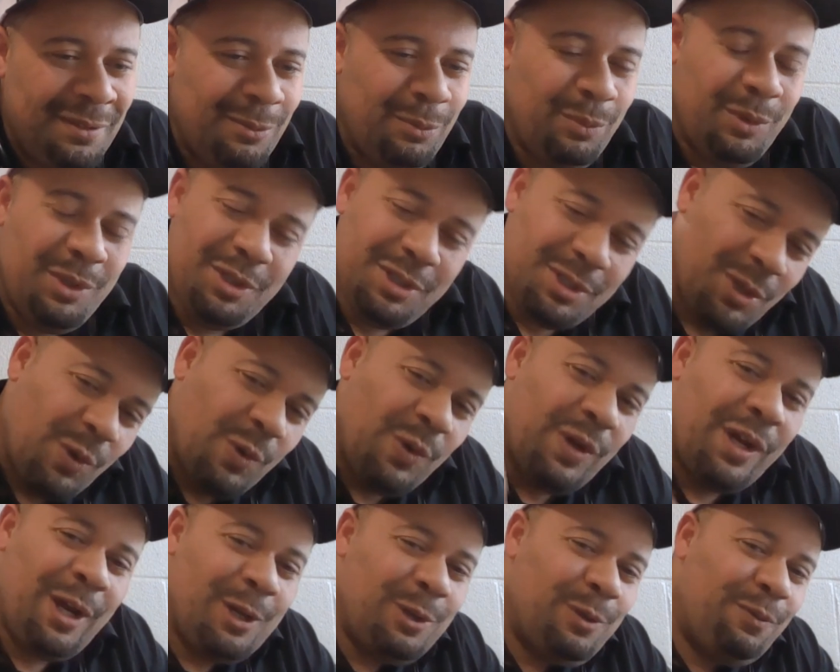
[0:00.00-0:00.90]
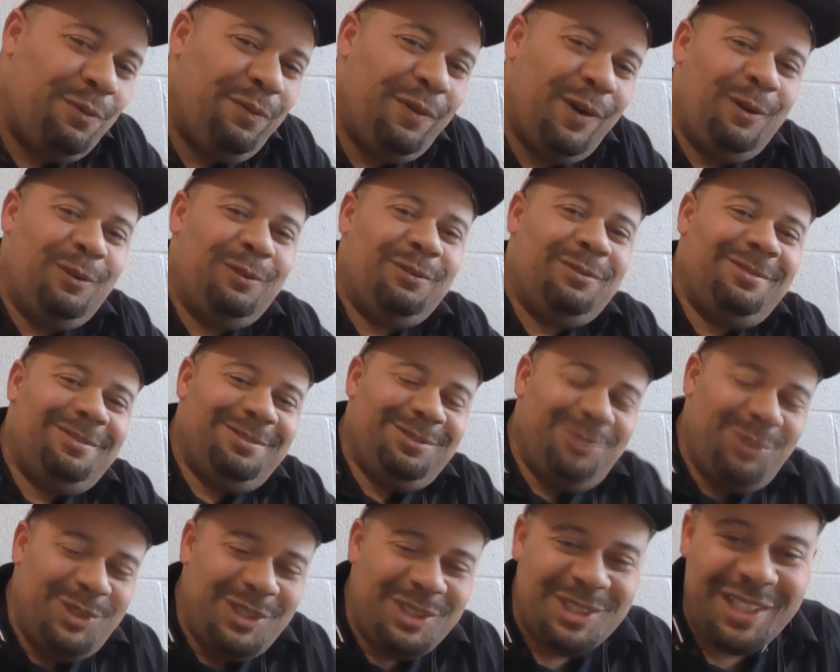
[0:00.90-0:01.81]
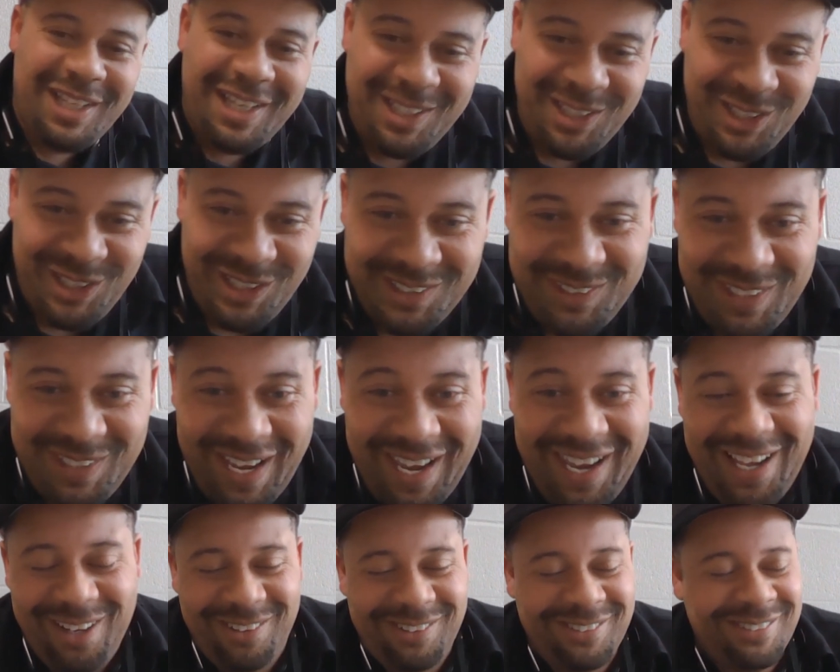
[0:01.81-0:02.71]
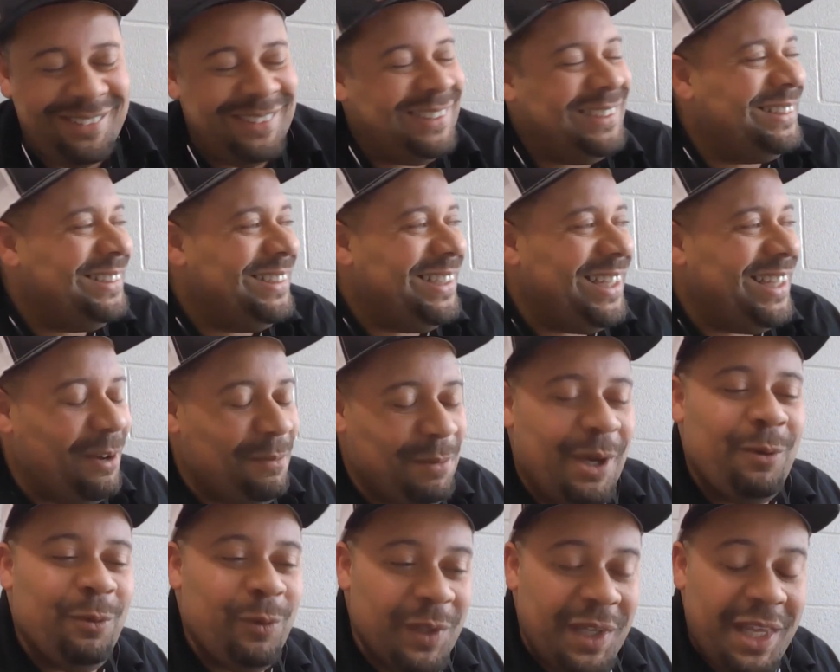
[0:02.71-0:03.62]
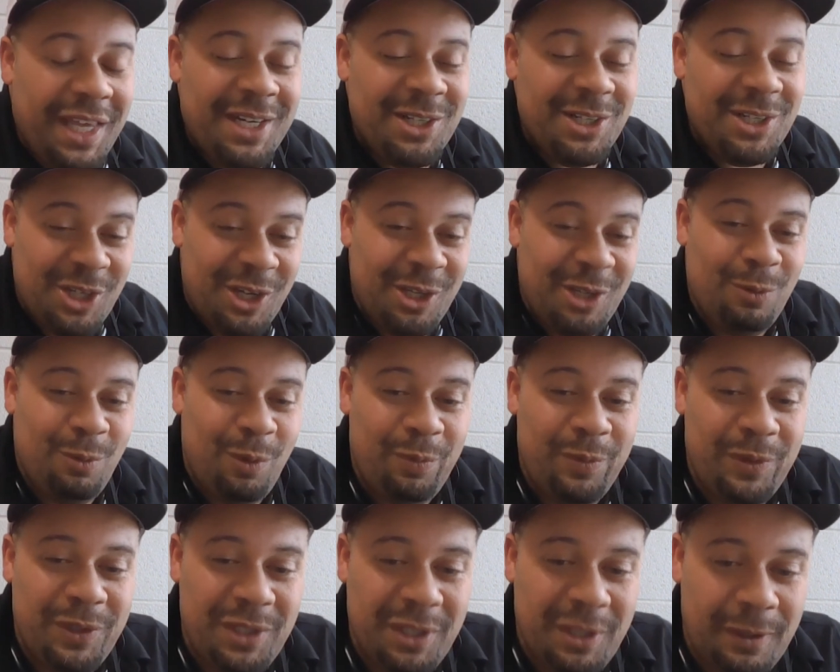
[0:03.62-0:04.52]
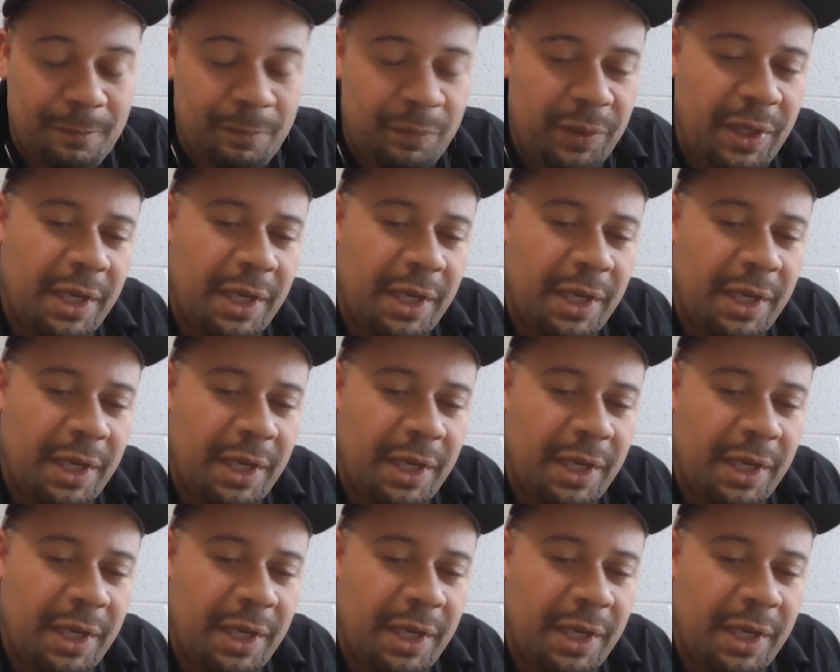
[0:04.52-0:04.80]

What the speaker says: We just old country folk. We just like to get down, and we like to show you what we do.